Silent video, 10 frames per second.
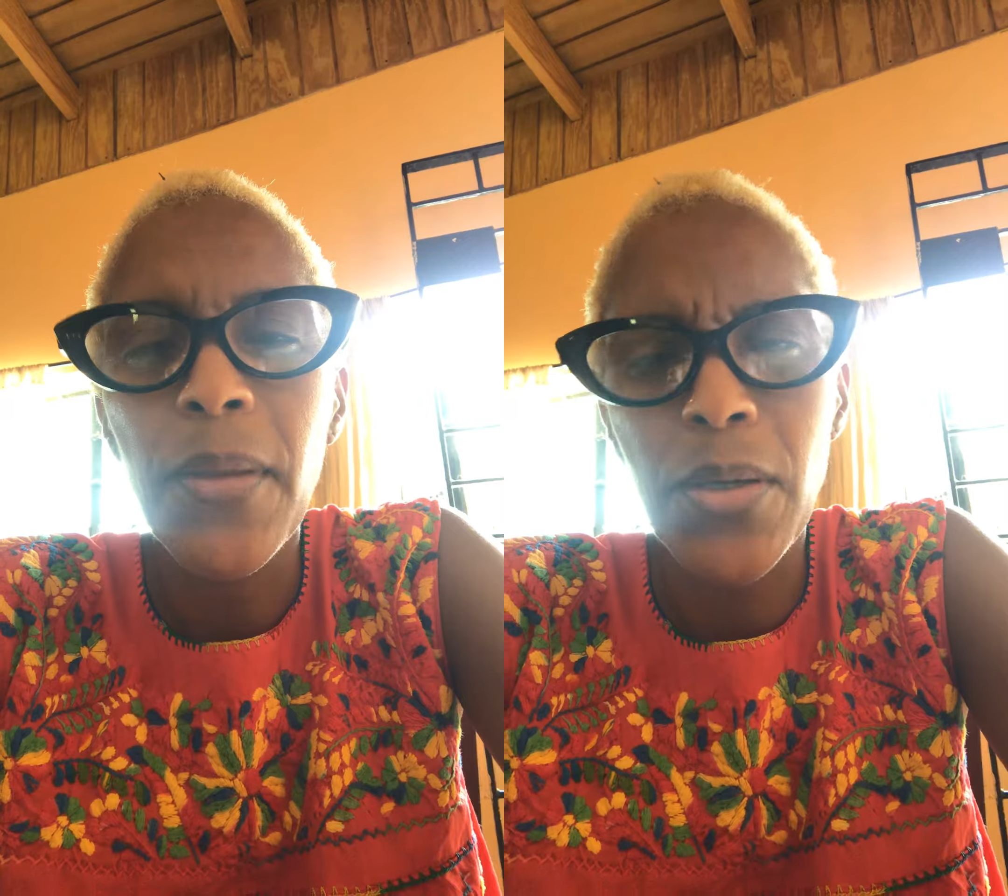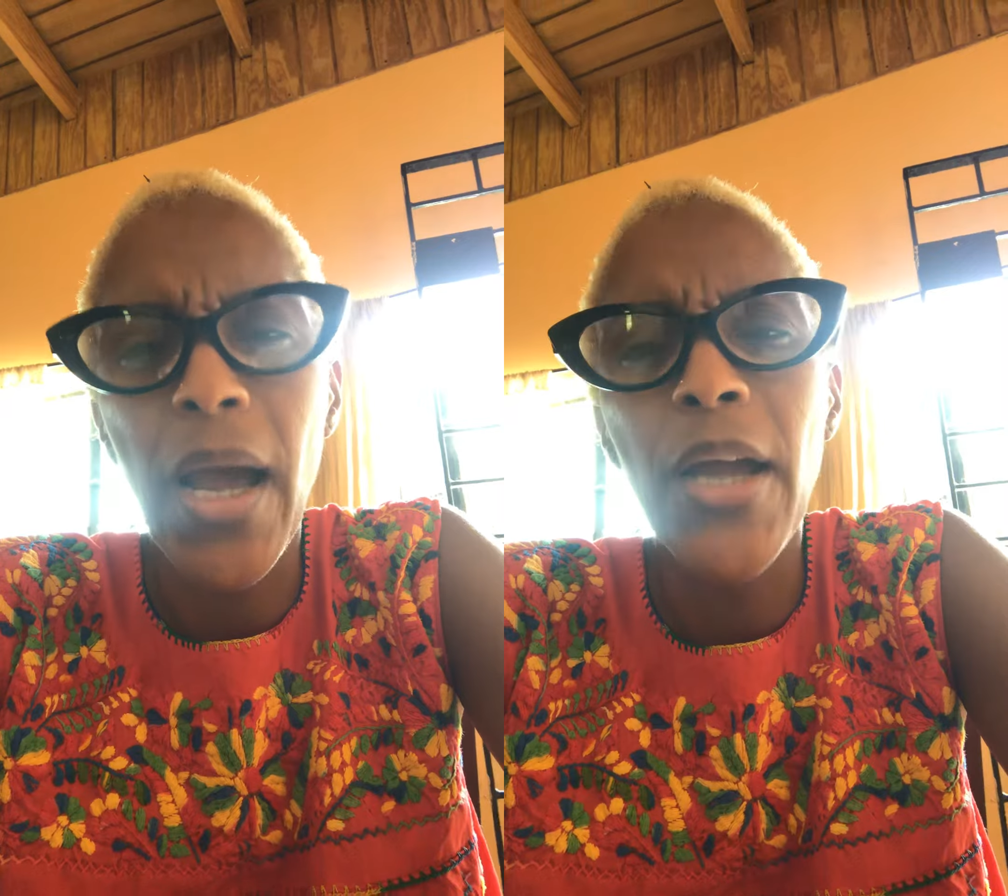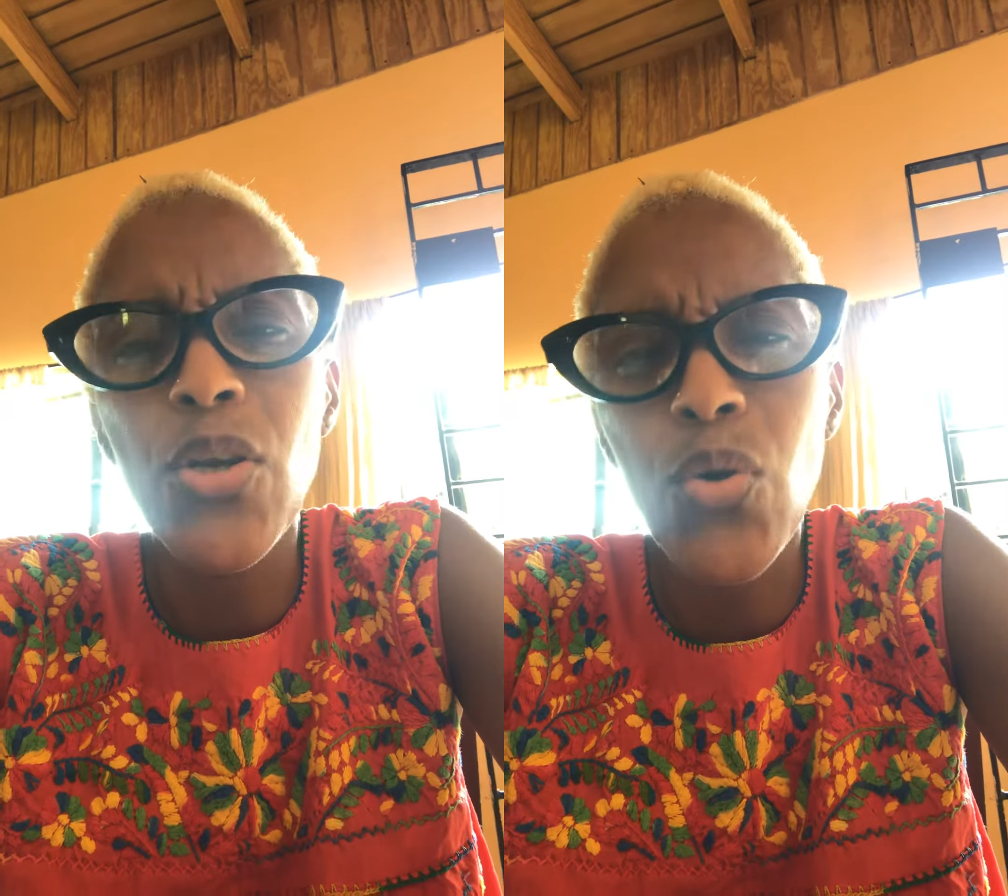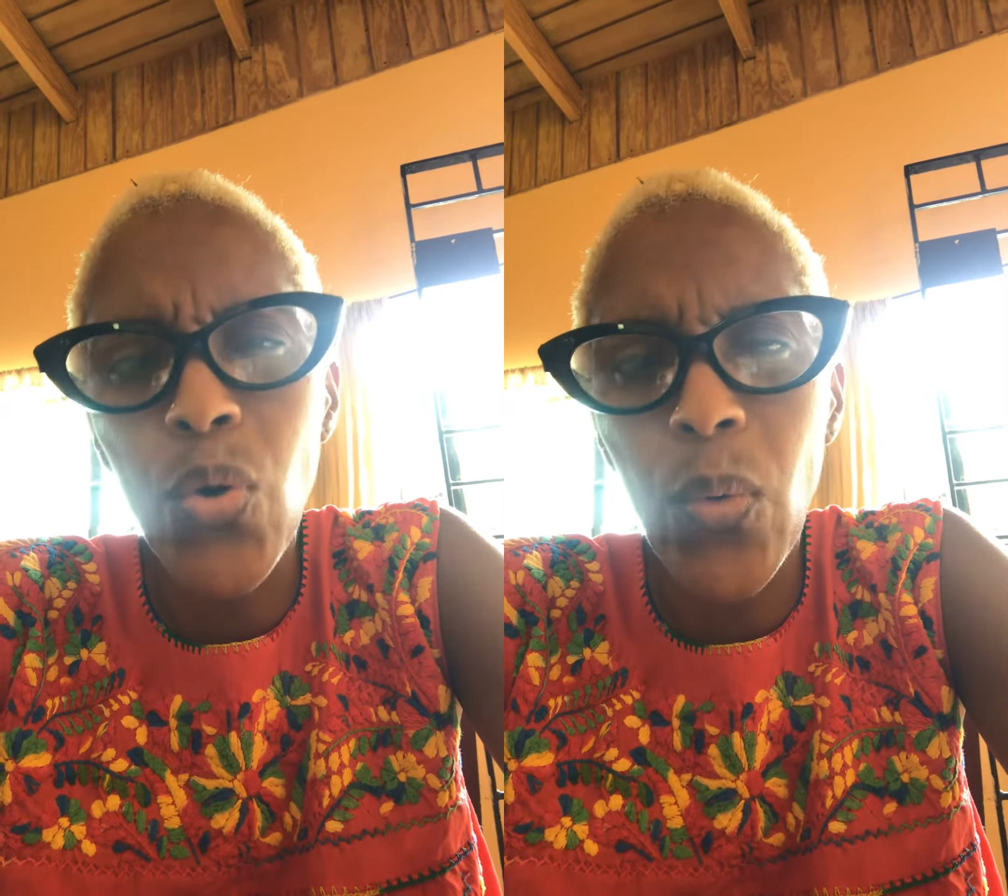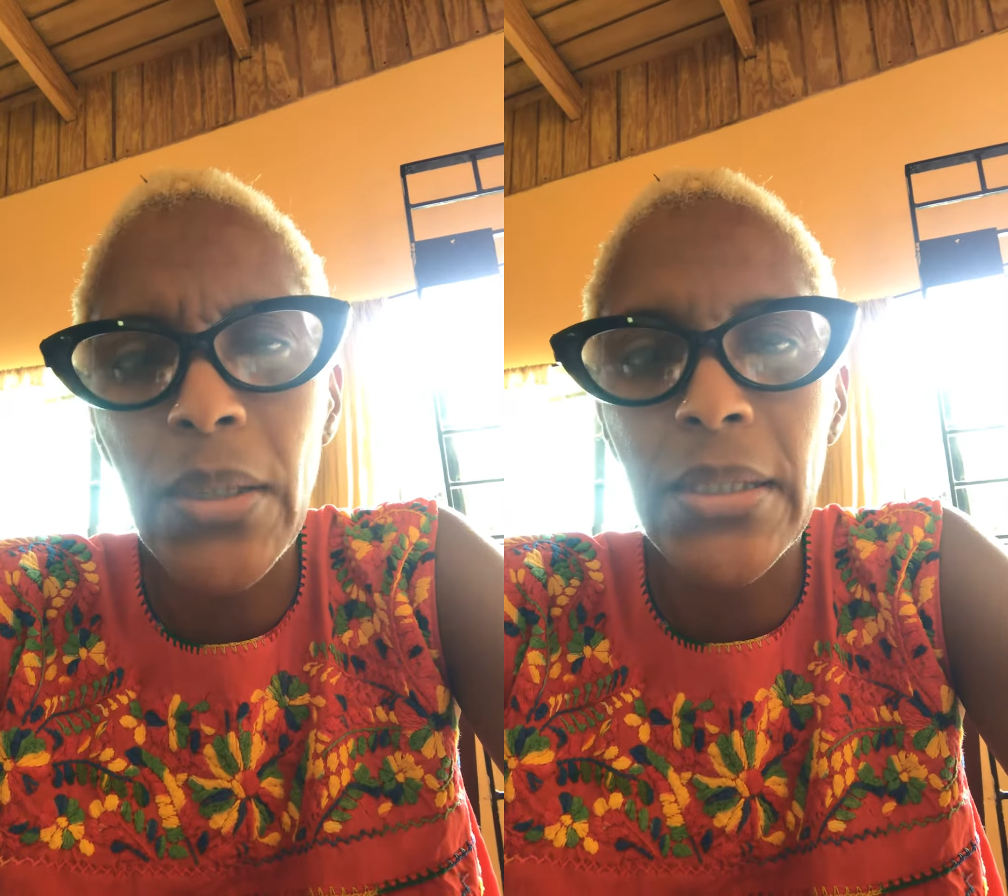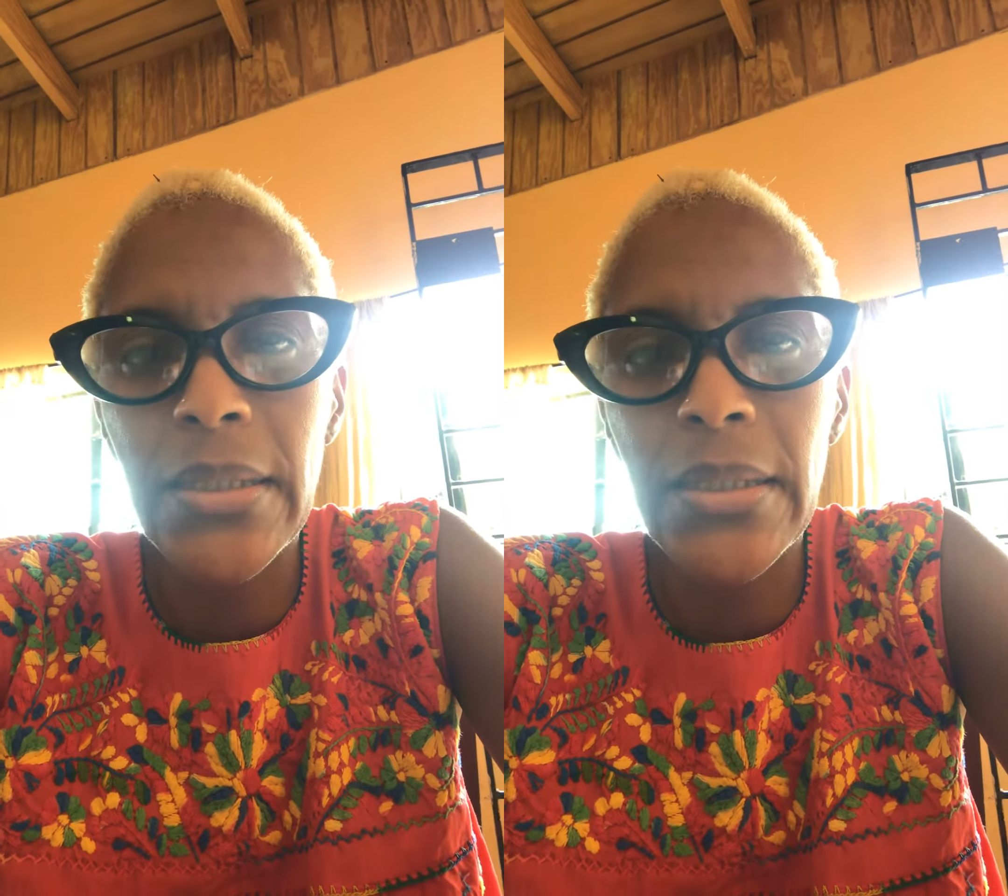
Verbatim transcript: so I know what it